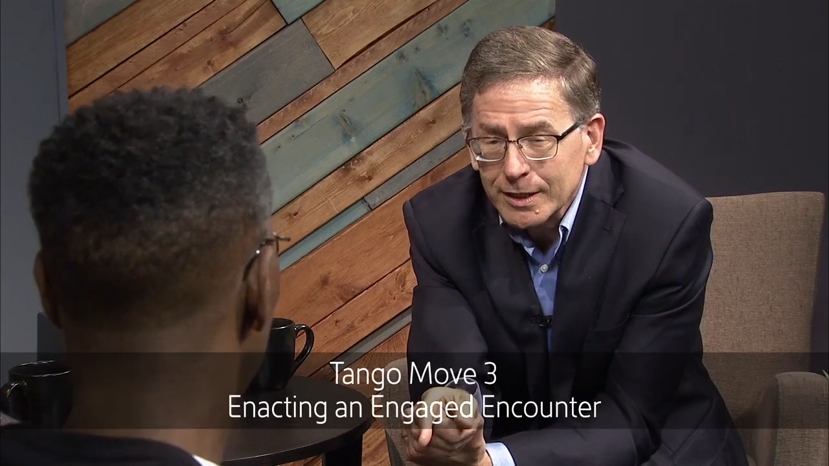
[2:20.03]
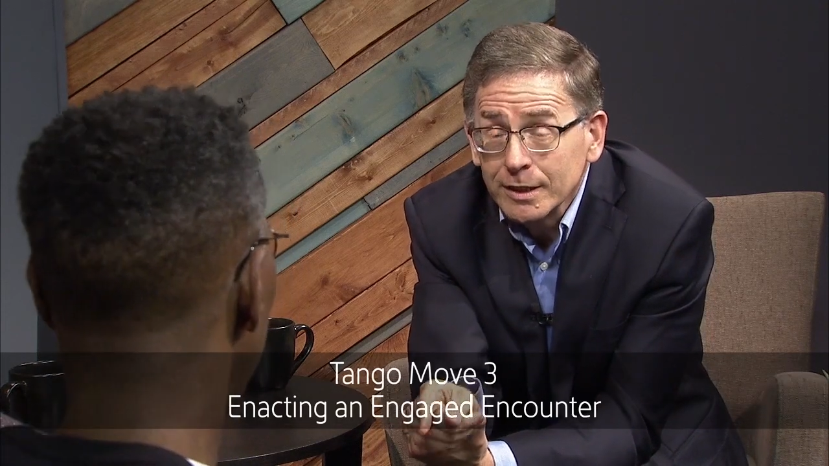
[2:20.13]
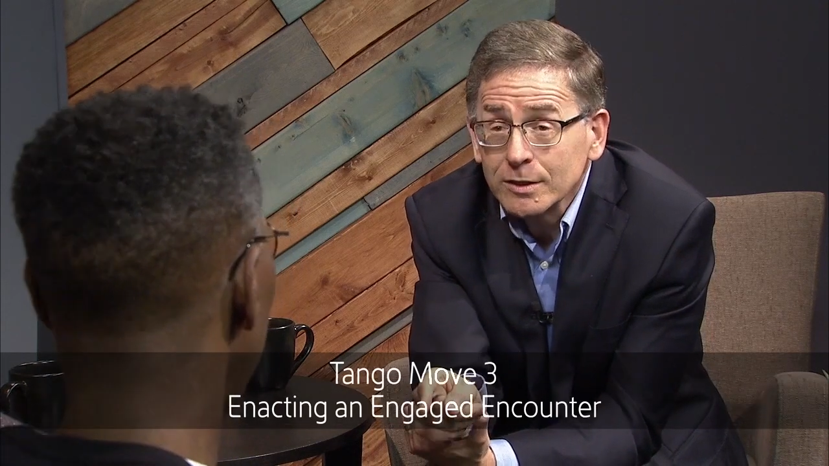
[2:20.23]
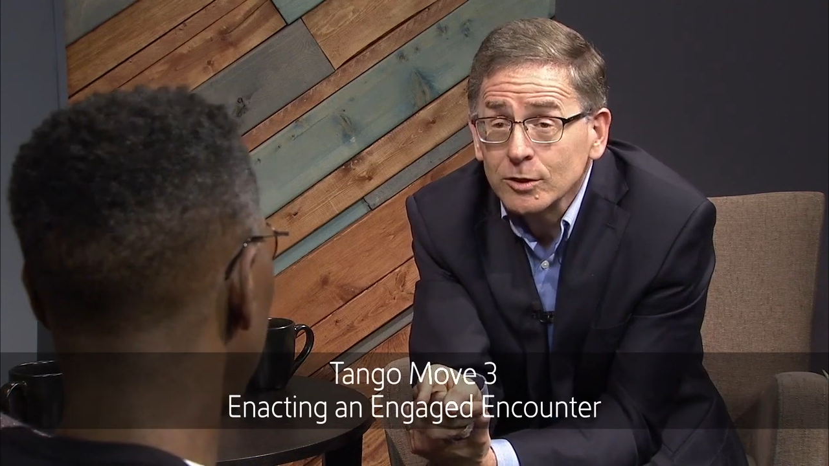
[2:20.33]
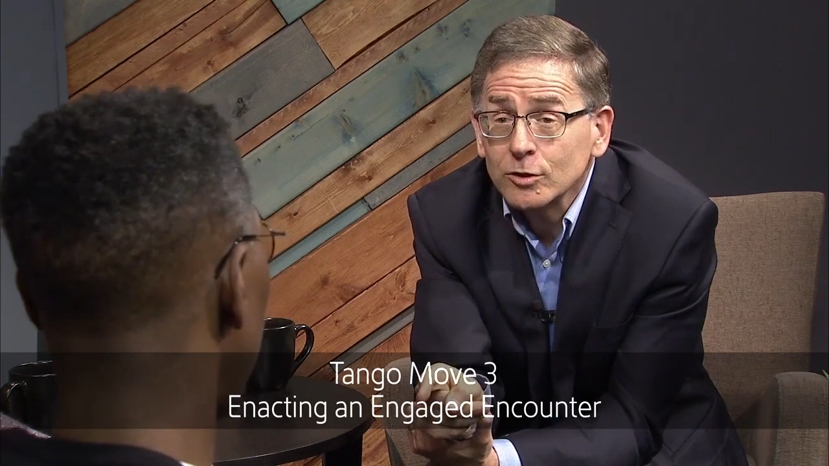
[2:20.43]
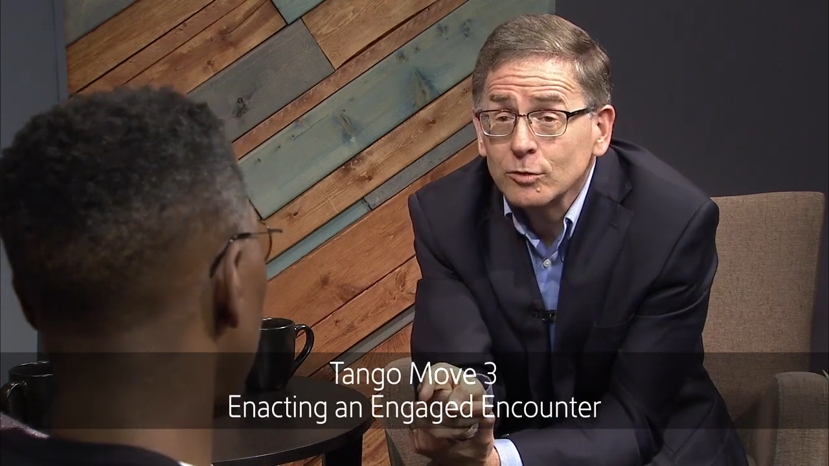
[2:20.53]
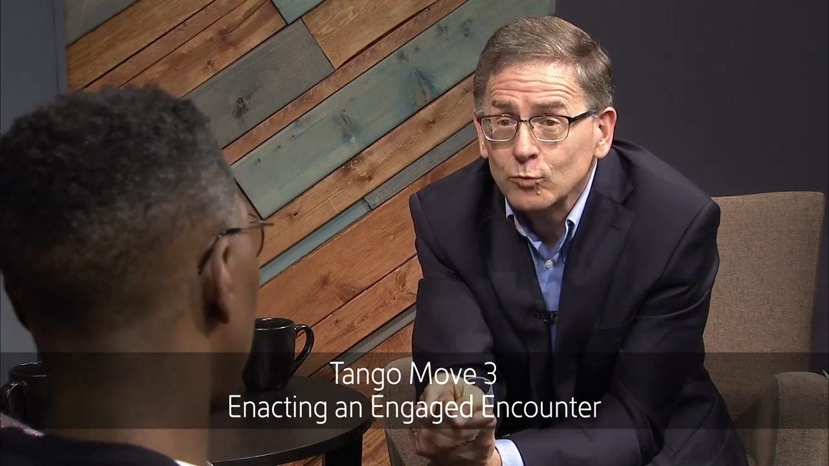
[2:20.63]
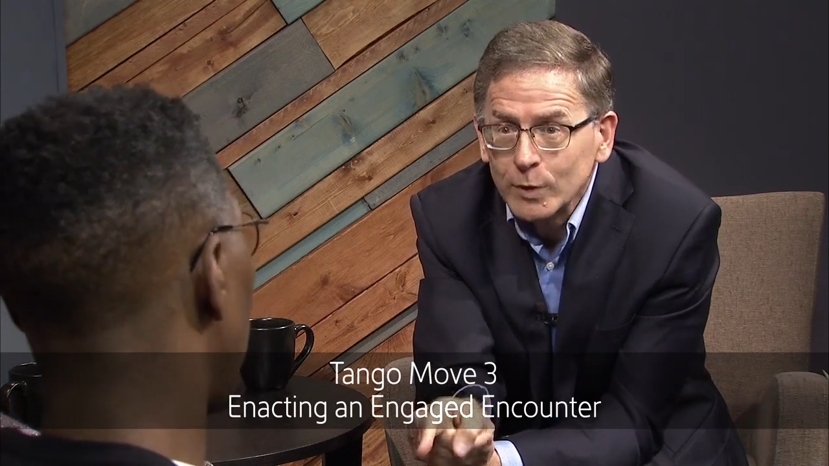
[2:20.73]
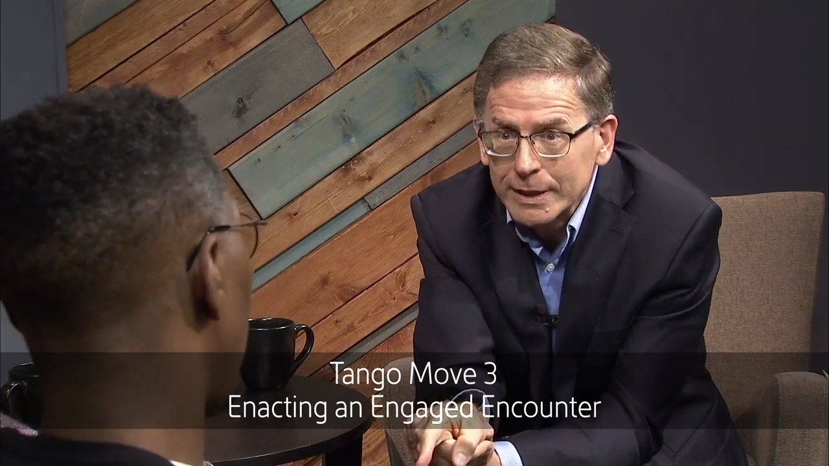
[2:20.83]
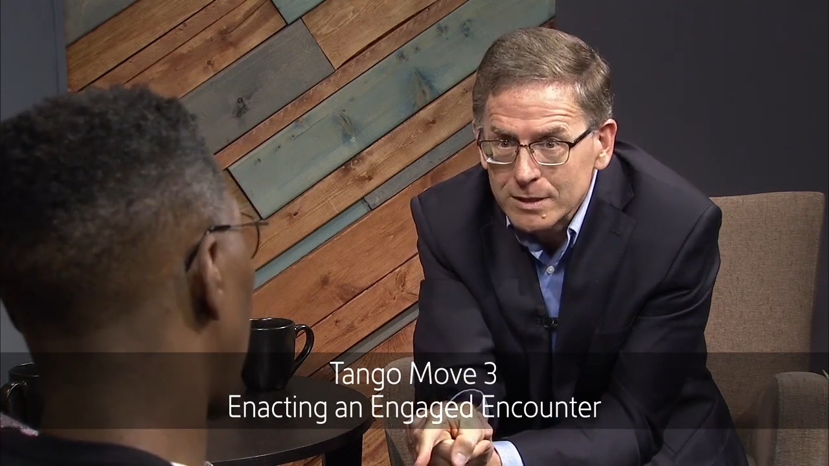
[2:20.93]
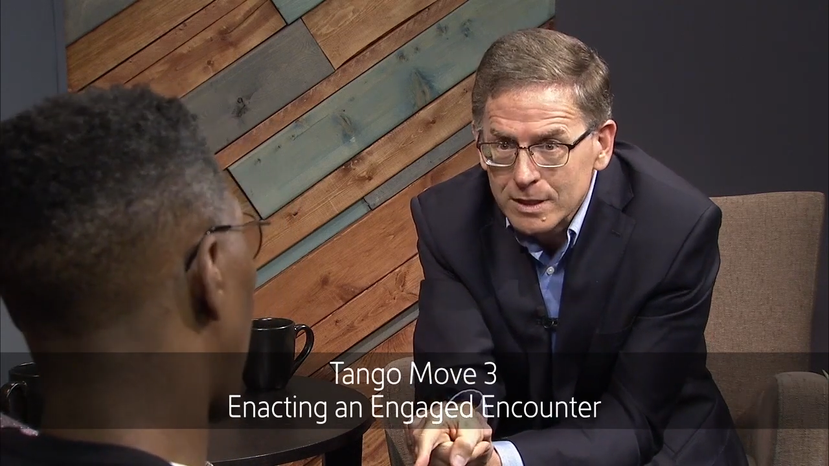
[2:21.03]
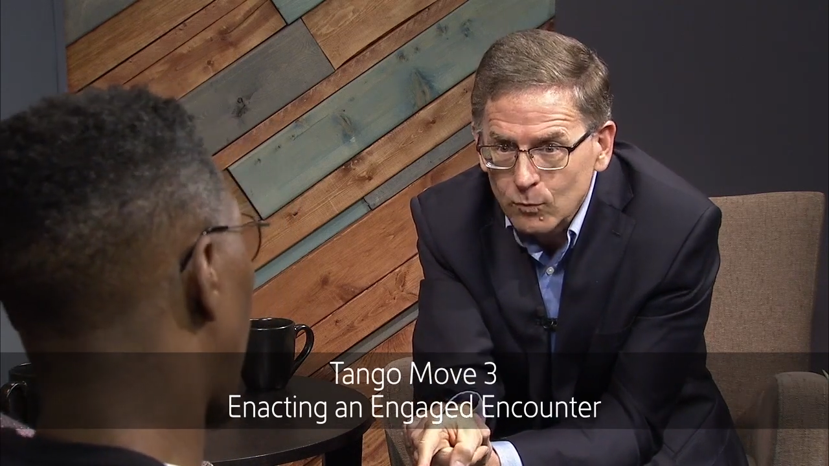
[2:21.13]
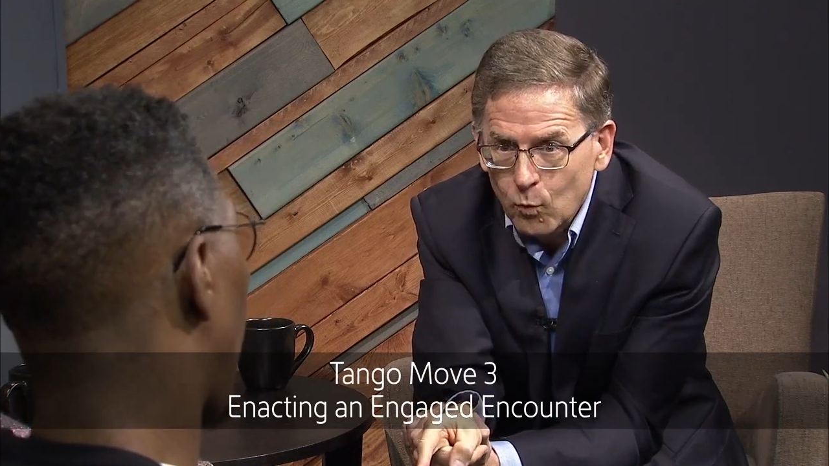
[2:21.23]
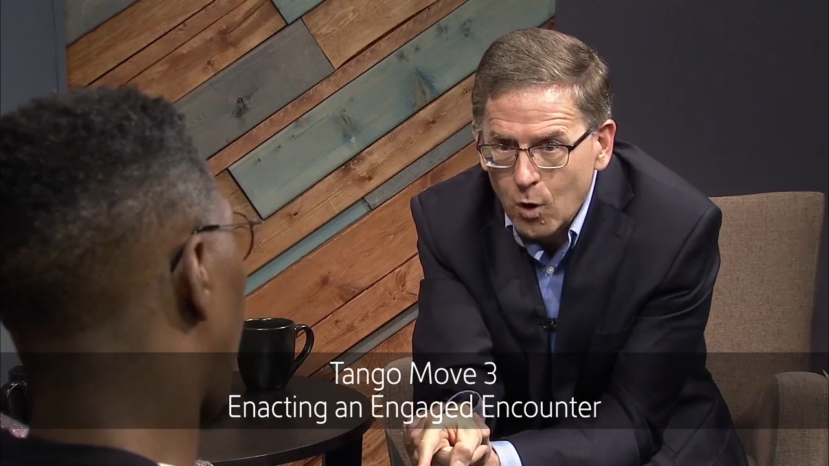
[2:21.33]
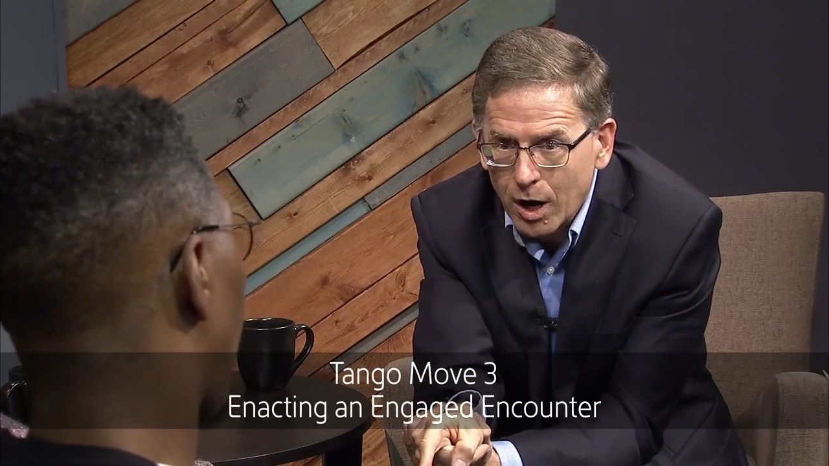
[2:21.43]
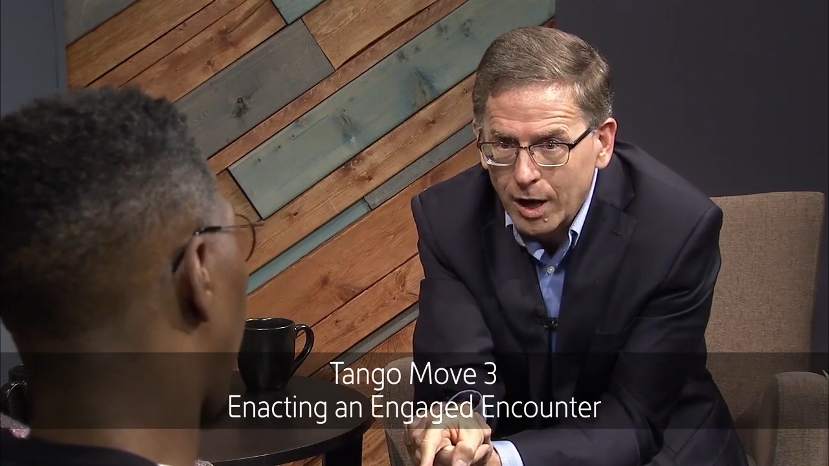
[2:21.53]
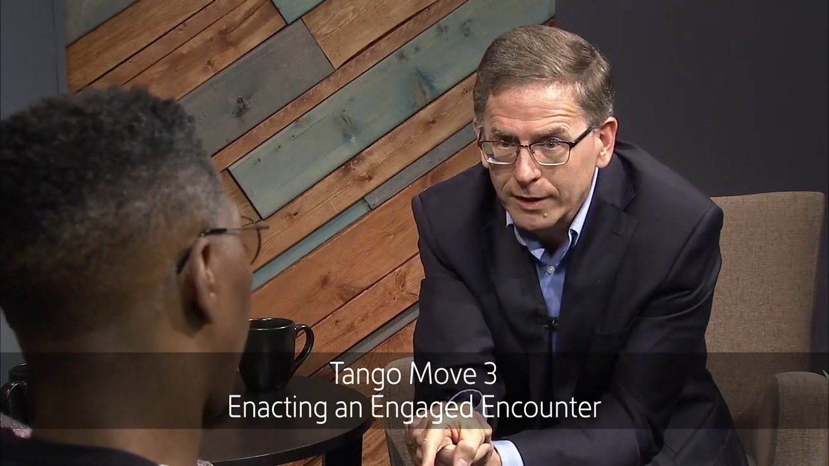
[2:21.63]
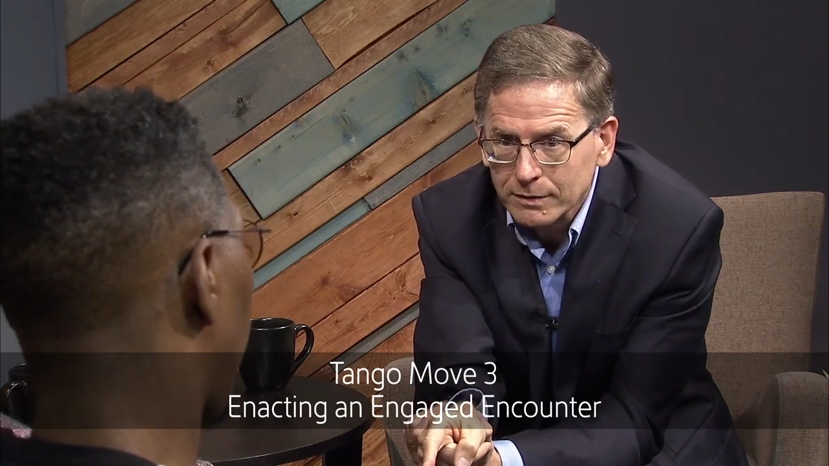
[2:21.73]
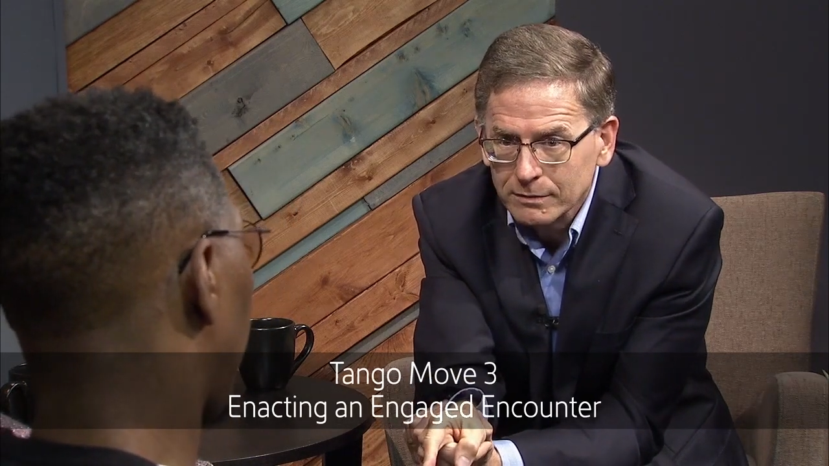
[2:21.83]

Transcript: and there's a reason why.